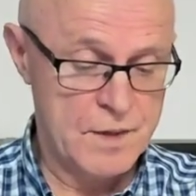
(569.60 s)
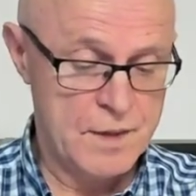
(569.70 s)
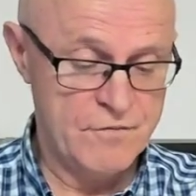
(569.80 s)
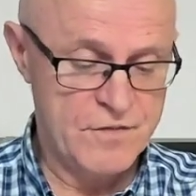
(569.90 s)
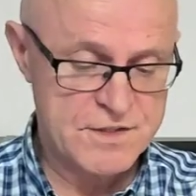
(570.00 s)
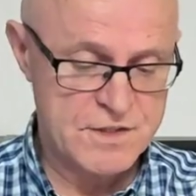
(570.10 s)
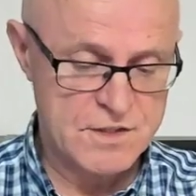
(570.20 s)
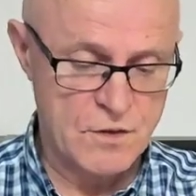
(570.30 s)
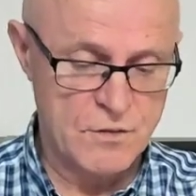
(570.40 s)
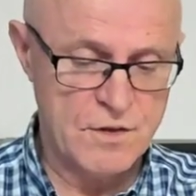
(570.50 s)

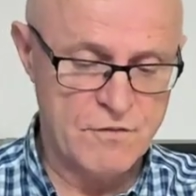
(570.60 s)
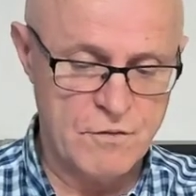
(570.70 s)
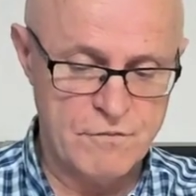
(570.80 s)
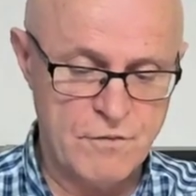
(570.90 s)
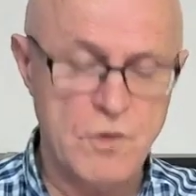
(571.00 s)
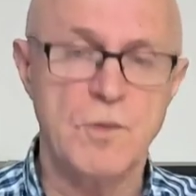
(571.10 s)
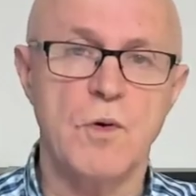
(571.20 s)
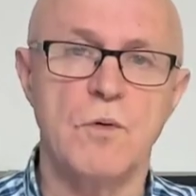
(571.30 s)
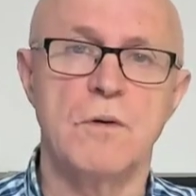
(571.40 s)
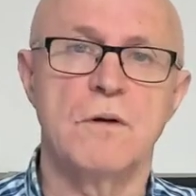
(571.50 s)
investors looking for
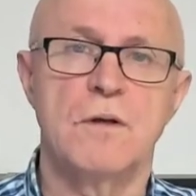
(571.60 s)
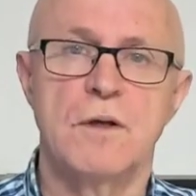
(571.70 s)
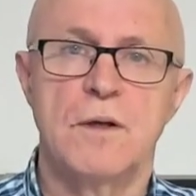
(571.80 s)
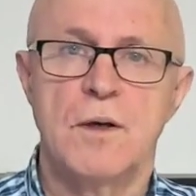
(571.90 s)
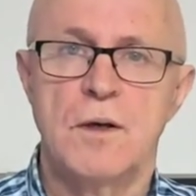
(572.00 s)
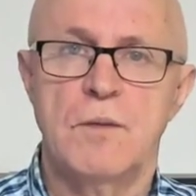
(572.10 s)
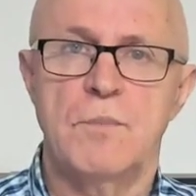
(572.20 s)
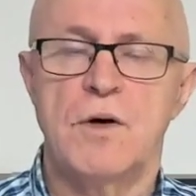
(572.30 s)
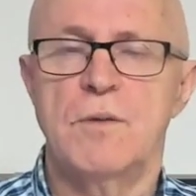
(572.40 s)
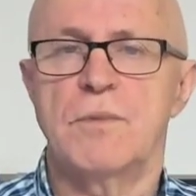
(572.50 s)
affordable
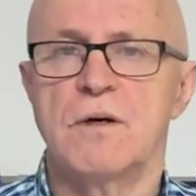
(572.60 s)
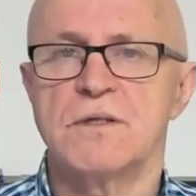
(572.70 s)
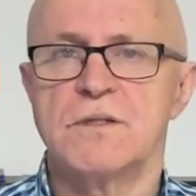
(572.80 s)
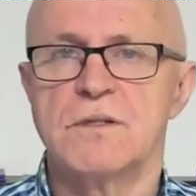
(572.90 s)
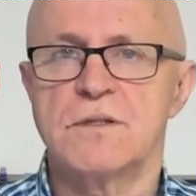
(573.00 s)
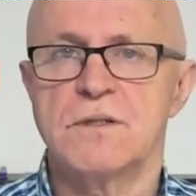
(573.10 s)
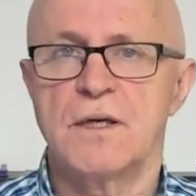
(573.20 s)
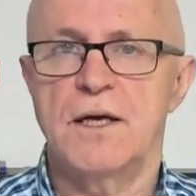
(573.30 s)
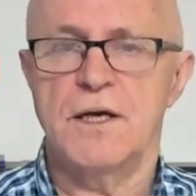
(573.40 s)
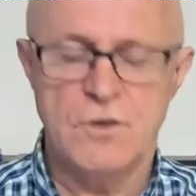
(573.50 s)
buying prices
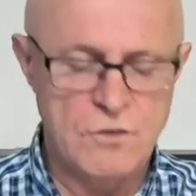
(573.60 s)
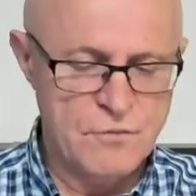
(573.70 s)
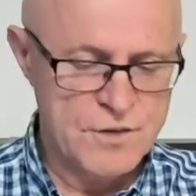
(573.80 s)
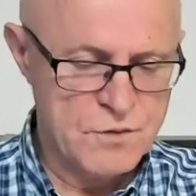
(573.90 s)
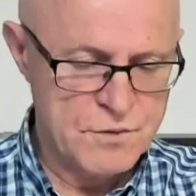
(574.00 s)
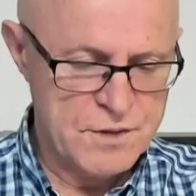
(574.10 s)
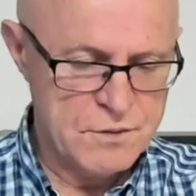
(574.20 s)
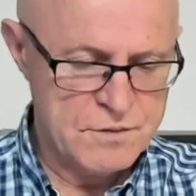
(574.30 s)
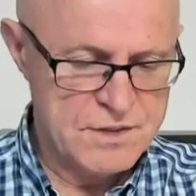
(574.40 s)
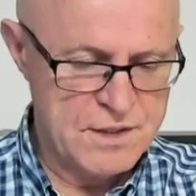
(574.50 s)
and good rental
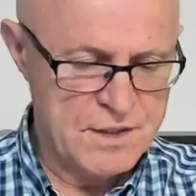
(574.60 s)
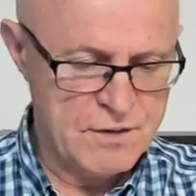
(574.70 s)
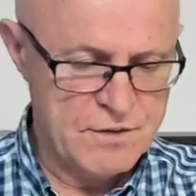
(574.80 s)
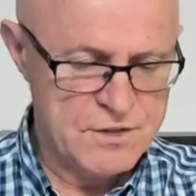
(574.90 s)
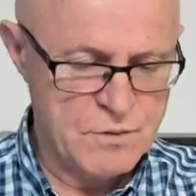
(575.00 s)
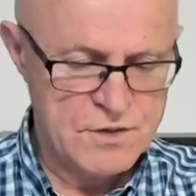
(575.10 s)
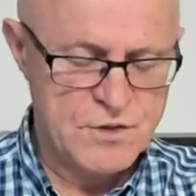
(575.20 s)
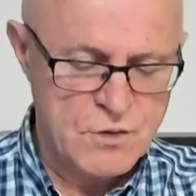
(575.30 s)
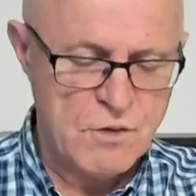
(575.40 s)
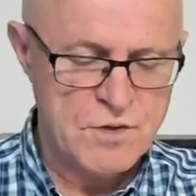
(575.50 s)
yields in areas where there's
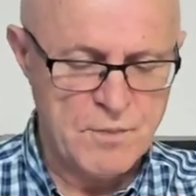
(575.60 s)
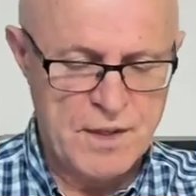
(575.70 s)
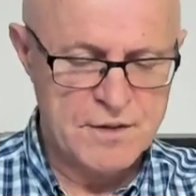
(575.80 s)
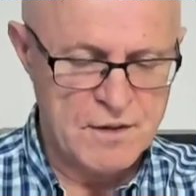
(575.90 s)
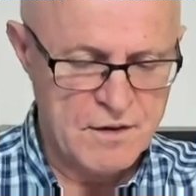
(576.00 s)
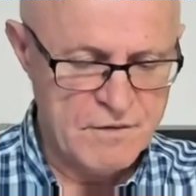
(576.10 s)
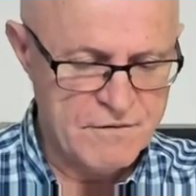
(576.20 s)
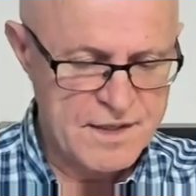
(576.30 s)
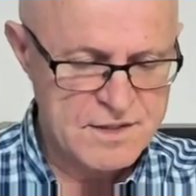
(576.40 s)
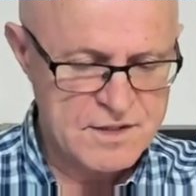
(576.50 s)
strong demand and low
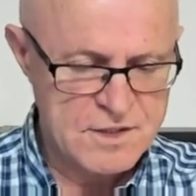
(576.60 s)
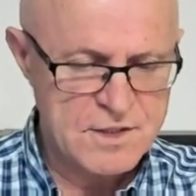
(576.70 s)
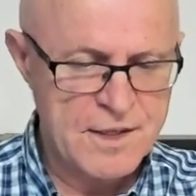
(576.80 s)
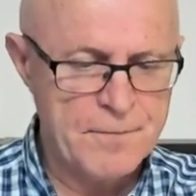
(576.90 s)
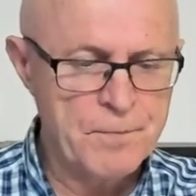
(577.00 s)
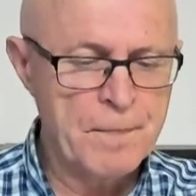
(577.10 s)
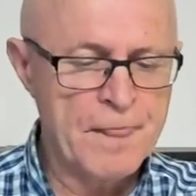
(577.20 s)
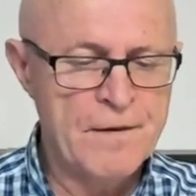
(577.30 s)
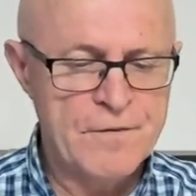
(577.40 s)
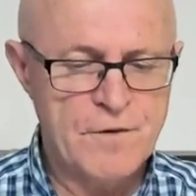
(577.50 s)
vacancies. Now,
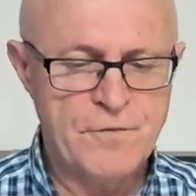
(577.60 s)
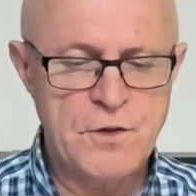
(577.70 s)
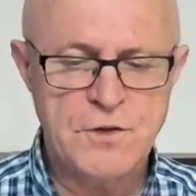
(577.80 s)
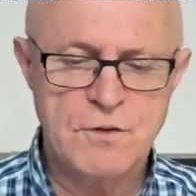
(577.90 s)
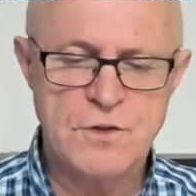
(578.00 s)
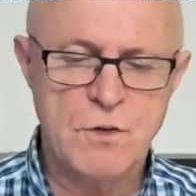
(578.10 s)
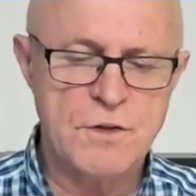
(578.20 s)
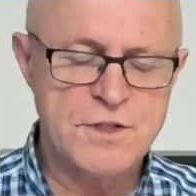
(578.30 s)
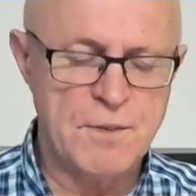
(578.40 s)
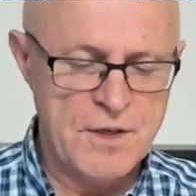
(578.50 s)
the future is
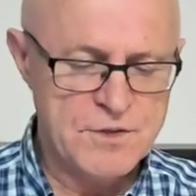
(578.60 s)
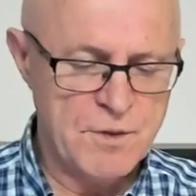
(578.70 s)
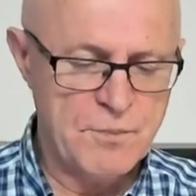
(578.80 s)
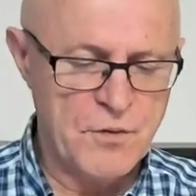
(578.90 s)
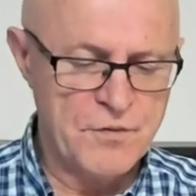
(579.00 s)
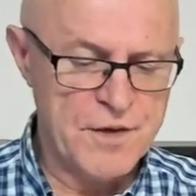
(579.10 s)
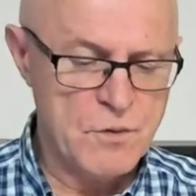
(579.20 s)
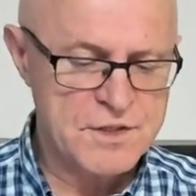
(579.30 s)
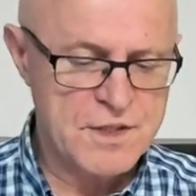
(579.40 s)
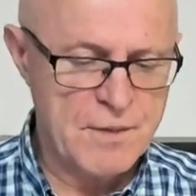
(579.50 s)
always the most important thing.
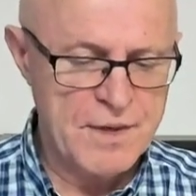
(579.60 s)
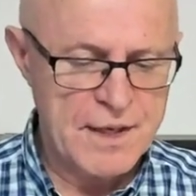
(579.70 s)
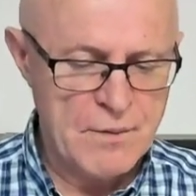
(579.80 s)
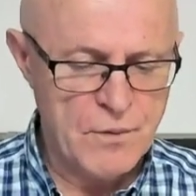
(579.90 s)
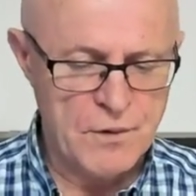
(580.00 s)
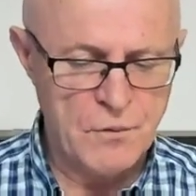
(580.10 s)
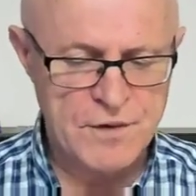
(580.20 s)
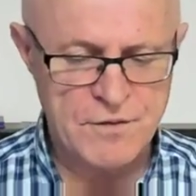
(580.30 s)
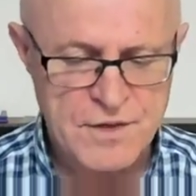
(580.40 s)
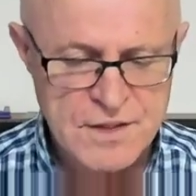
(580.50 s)
What's coming up? Well, one
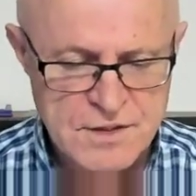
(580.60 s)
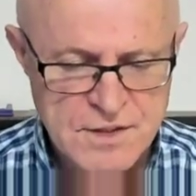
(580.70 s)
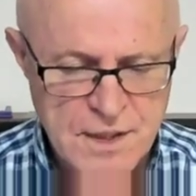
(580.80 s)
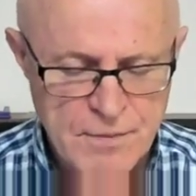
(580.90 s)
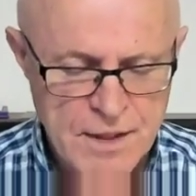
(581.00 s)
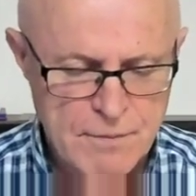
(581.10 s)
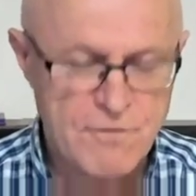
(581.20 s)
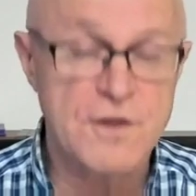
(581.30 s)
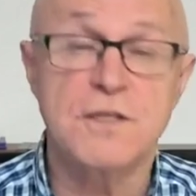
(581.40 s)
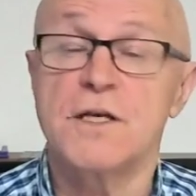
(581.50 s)
of the things that's coming up
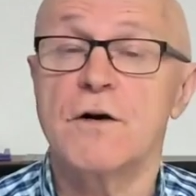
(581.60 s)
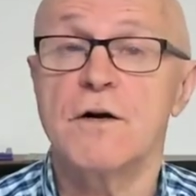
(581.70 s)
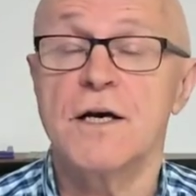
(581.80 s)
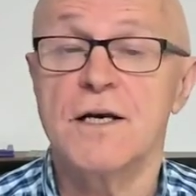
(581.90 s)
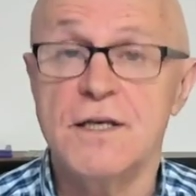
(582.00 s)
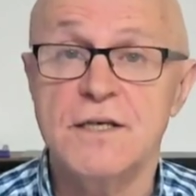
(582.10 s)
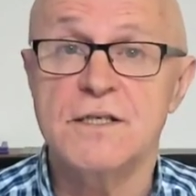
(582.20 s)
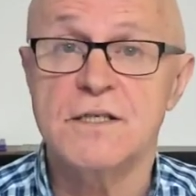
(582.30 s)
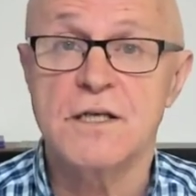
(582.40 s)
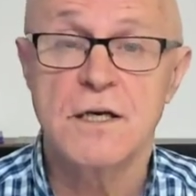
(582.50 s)
for this area
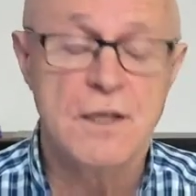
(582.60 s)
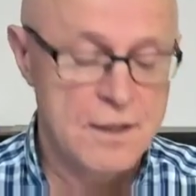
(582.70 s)
is